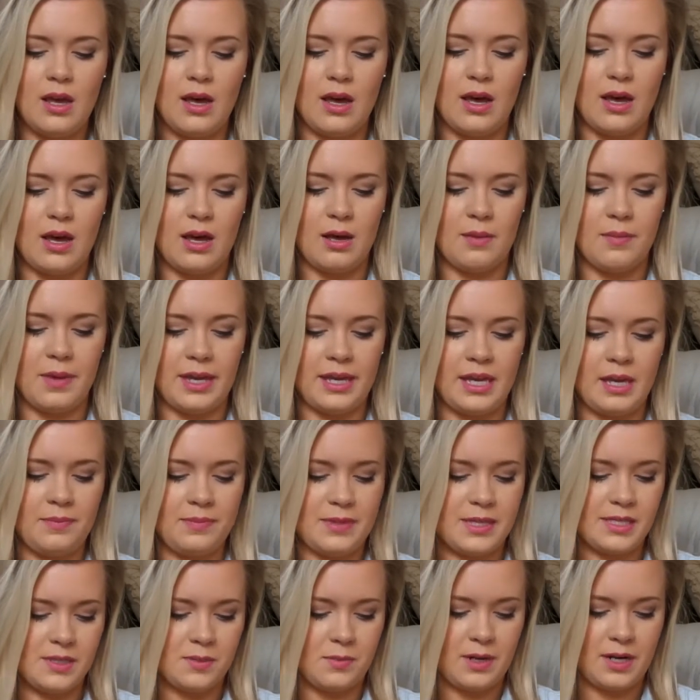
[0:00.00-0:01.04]
I keep
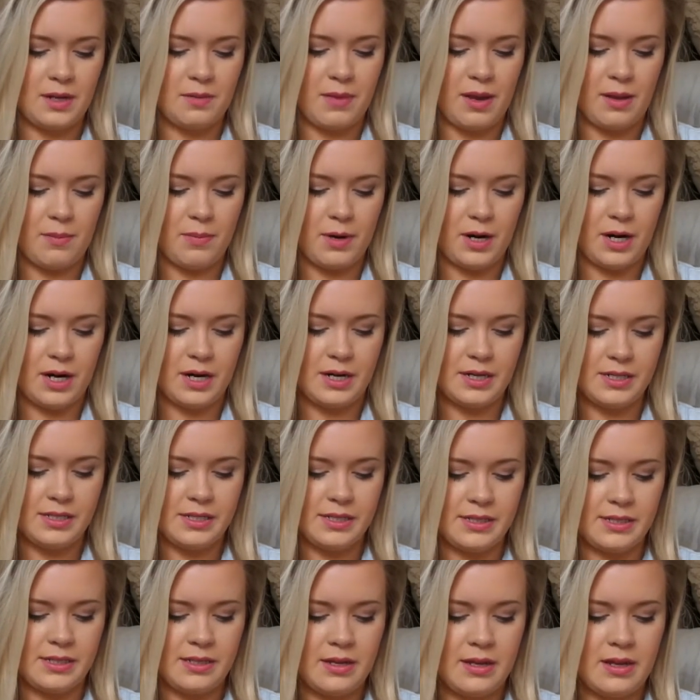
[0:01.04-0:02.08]
this one in my
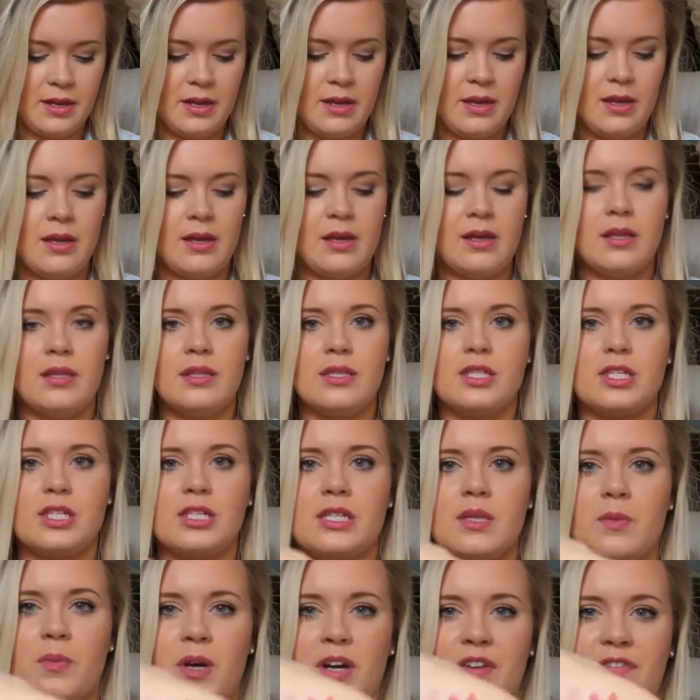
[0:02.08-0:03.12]
purse. It's
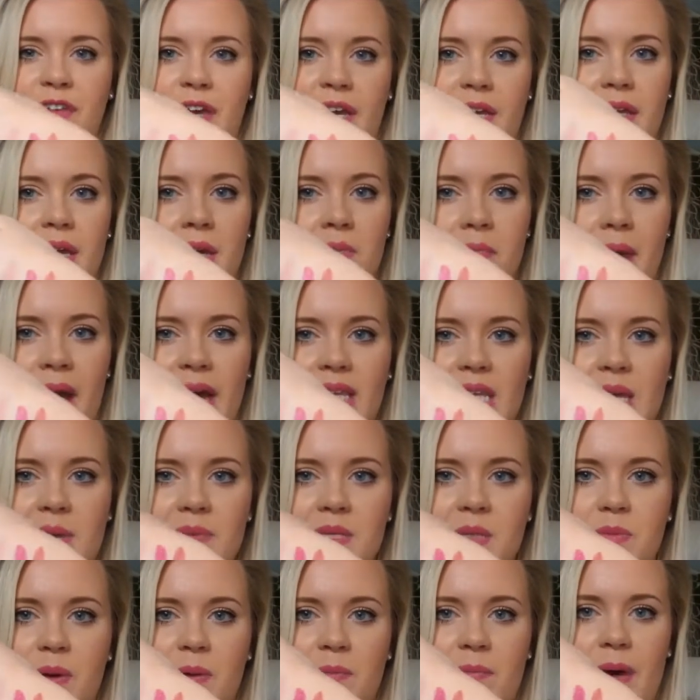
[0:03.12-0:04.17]
just a perfect, like, My
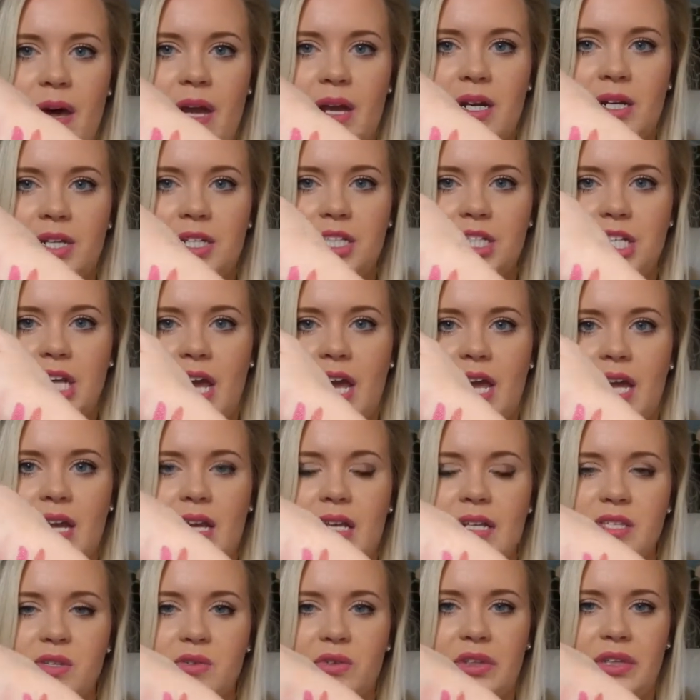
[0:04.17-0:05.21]
Lips But Better shade.
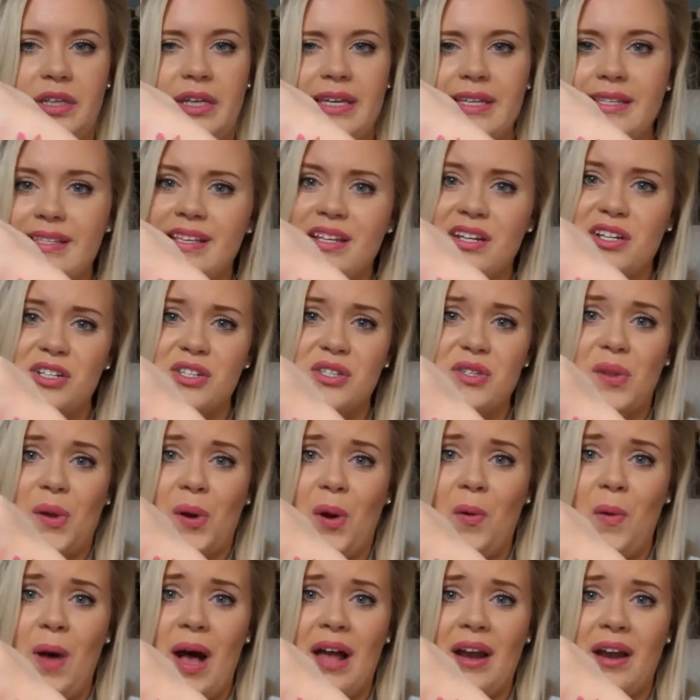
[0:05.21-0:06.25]
It's really easy to just
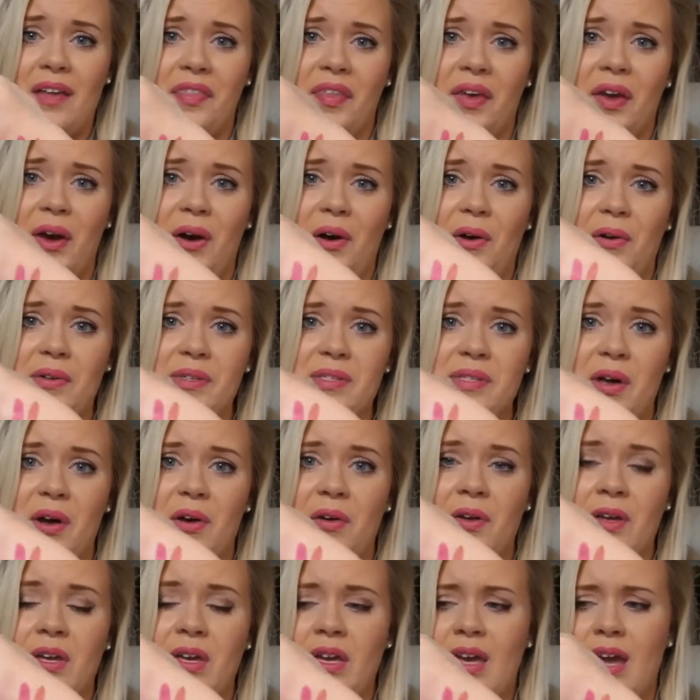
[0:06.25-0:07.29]
throw on the go,
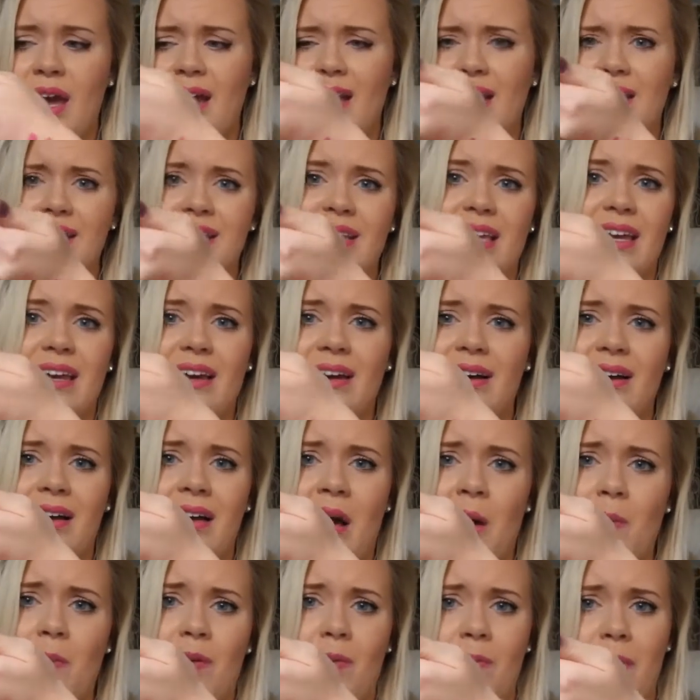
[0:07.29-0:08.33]
so, and it's like a
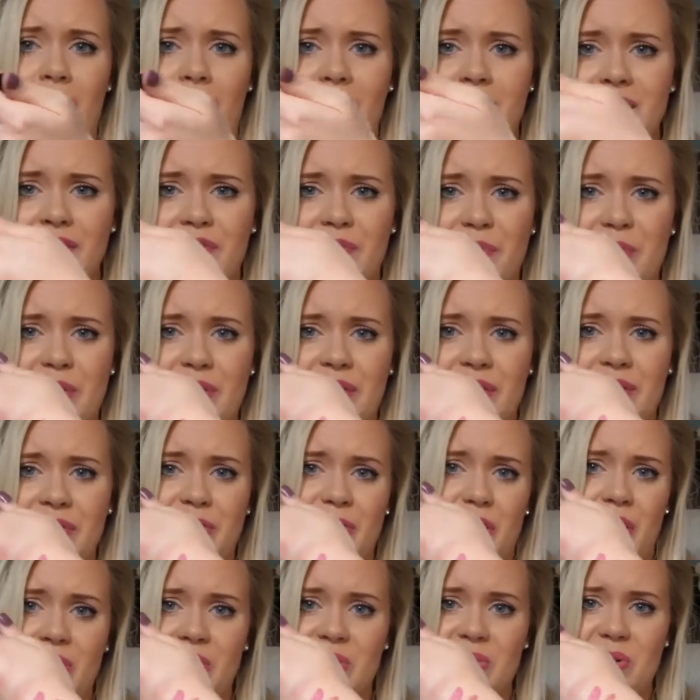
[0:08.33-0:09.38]
couple bucks from the
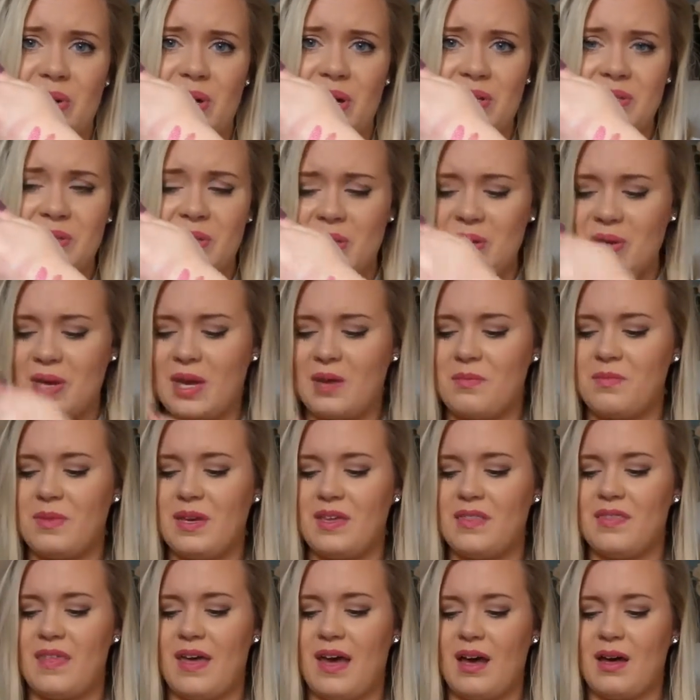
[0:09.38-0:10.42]
drugstore, so you can't
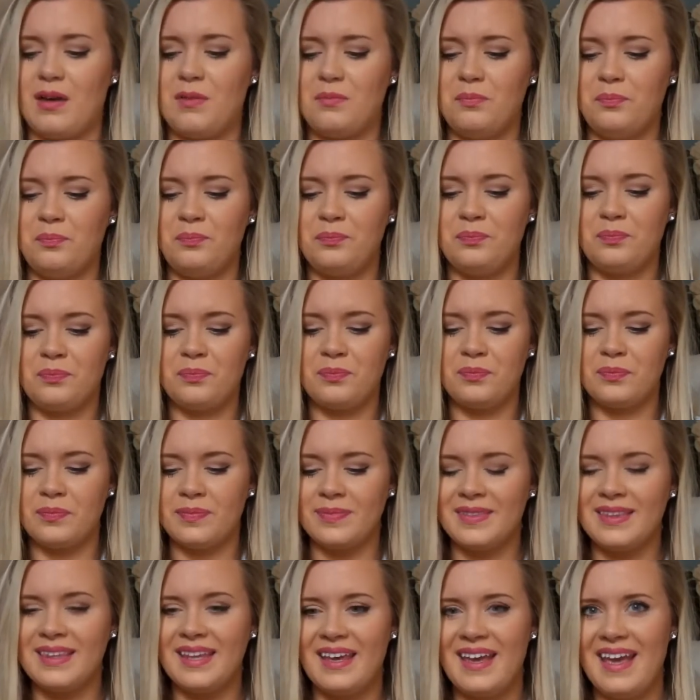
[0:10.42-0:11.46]
beat that.
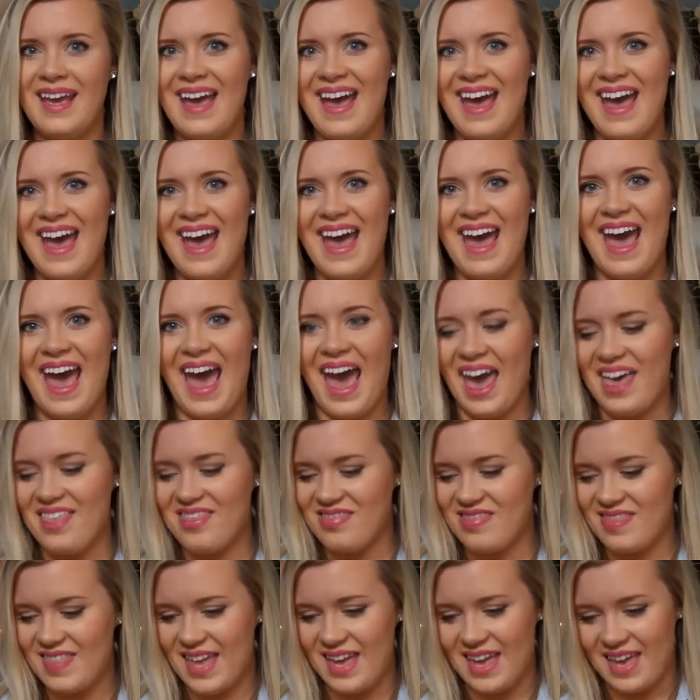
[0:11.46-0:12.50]
And
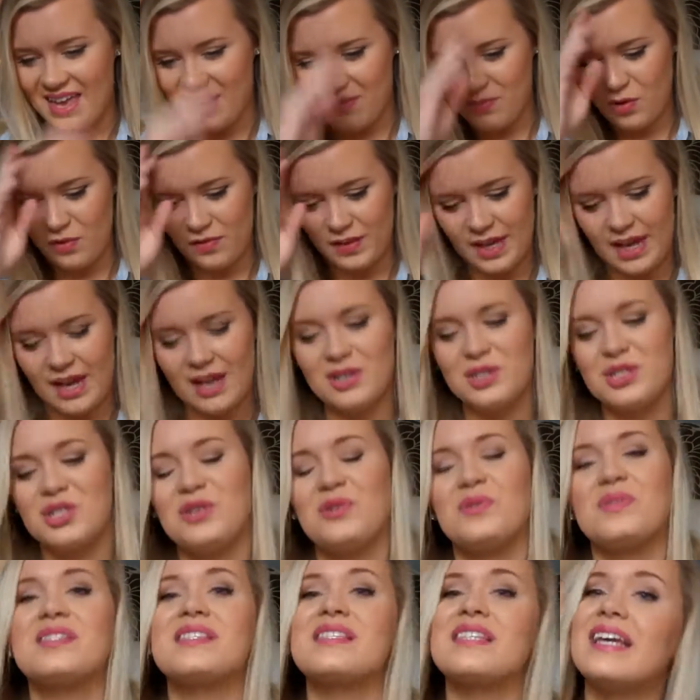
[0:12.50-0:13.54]
then moving on to
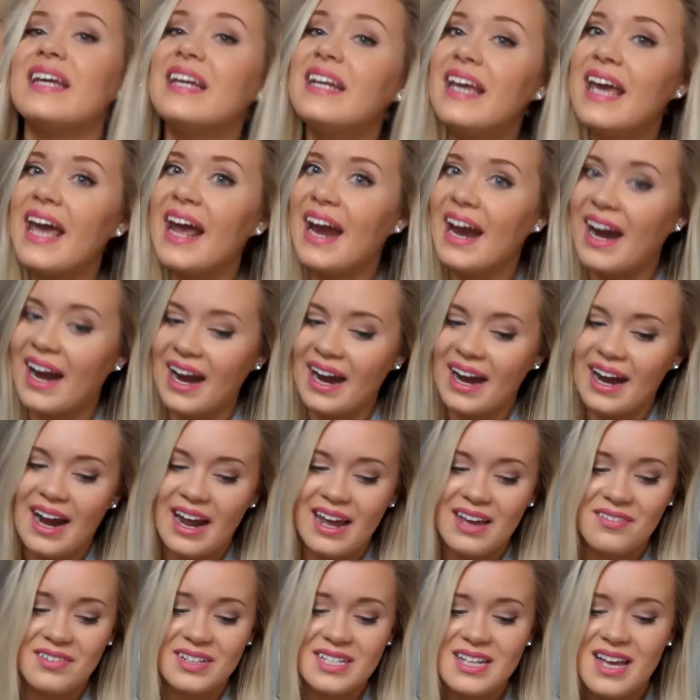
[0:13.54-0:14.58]
skincare, I
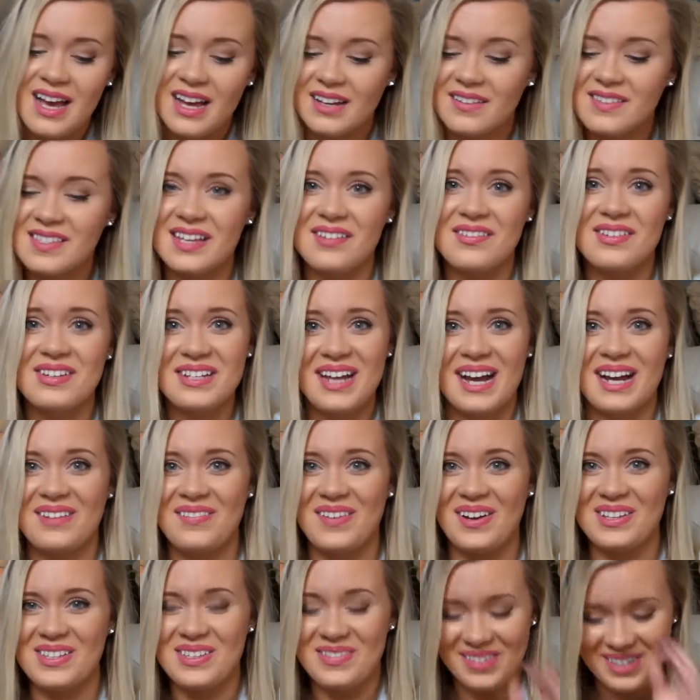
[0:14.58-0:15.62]
have a ton of stuff to talk
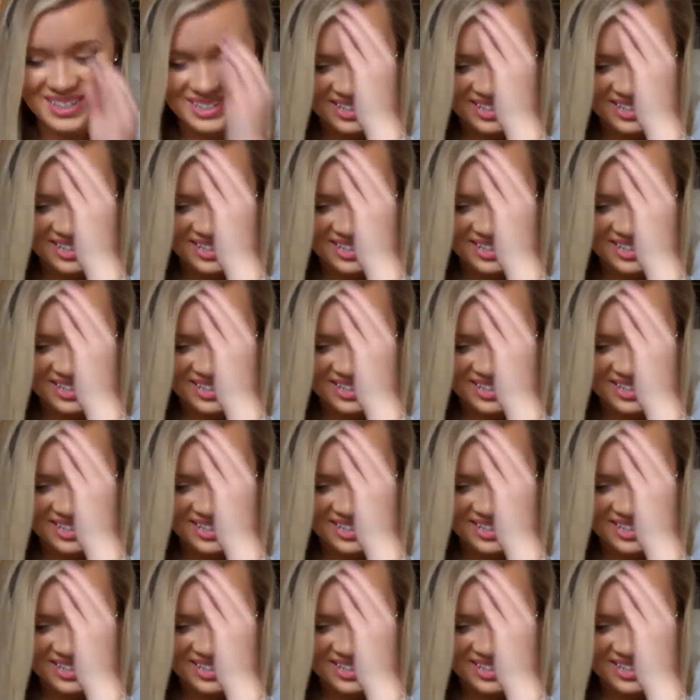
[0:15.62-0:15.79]
about, so I'm going